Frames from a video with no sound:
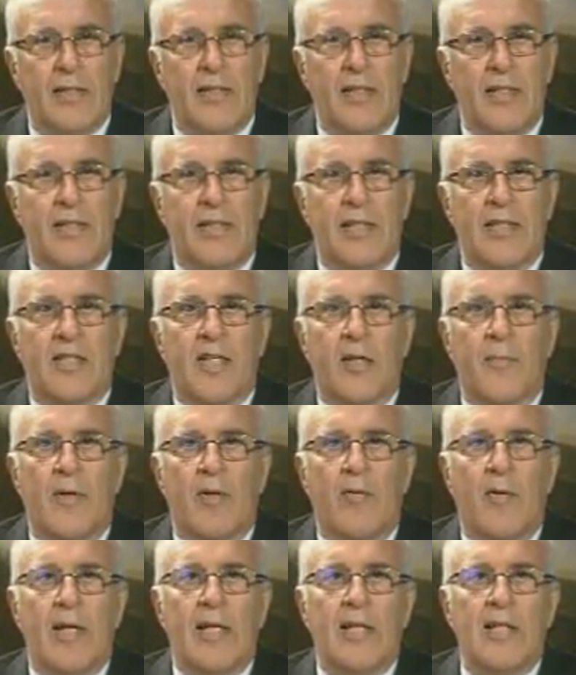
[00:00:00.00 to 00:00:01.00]
She says they'll
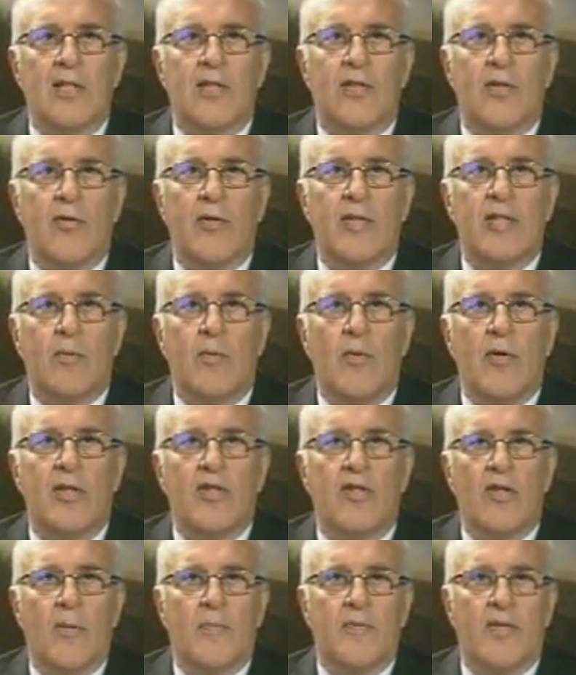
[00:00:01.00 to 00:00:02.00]
be running stories
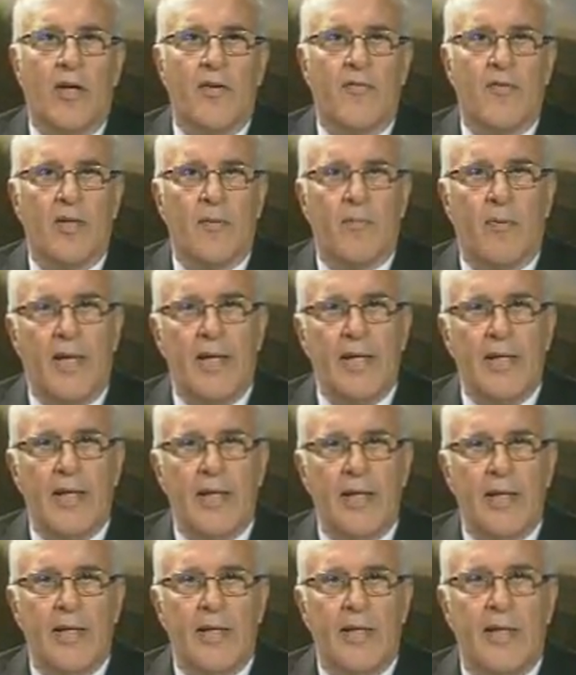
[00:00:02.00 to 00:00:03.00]
workshops over the break,
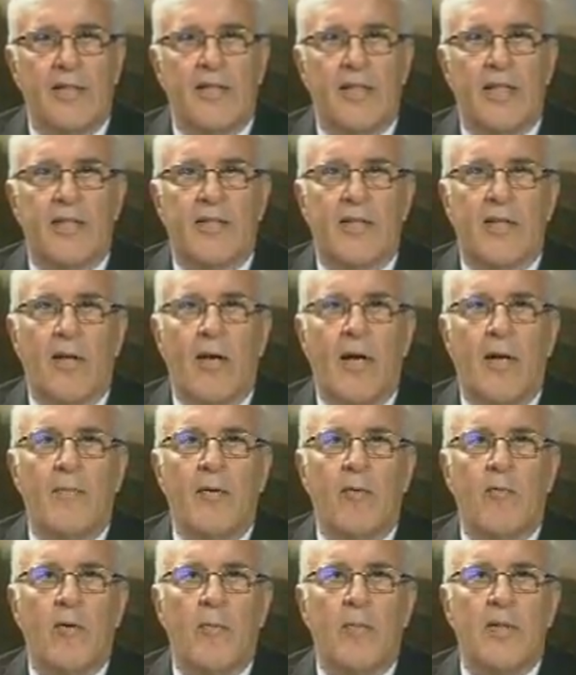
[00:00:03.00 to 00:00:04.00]
and says the
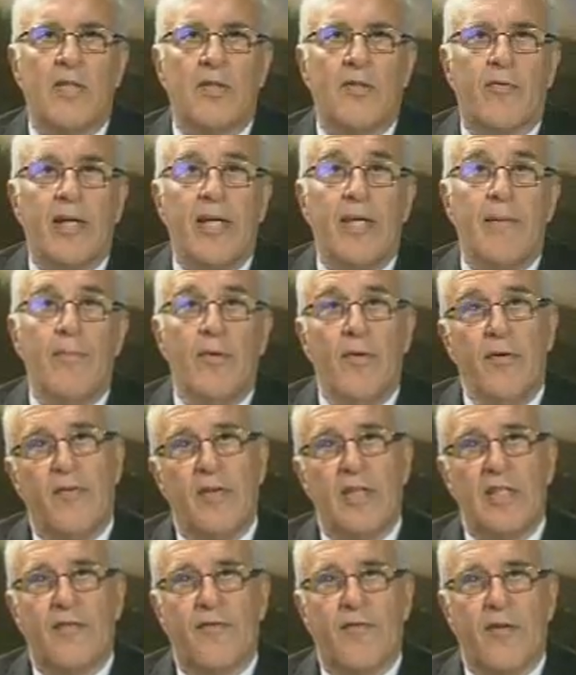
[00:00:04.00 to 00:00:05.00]
library will be screening
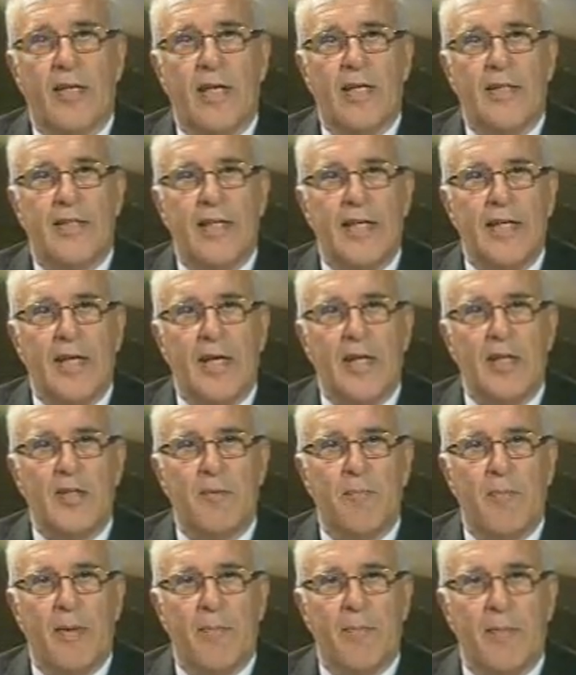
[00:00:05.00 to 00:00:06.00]
movies for their
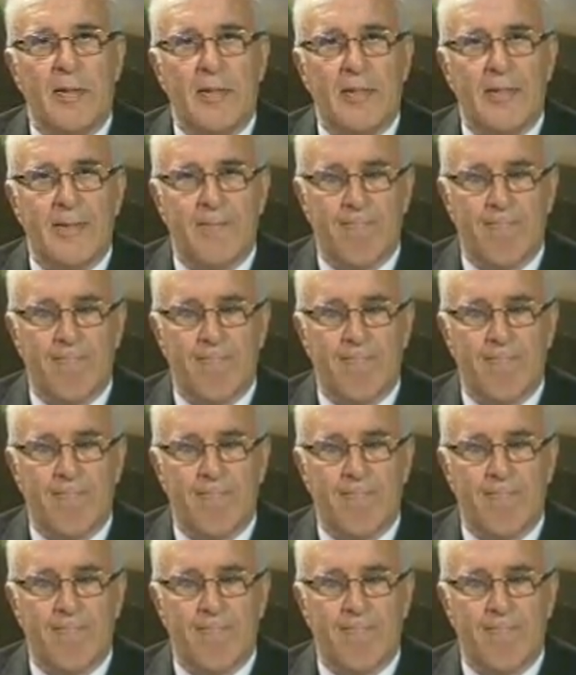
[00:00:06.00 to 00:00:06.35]
teenage members.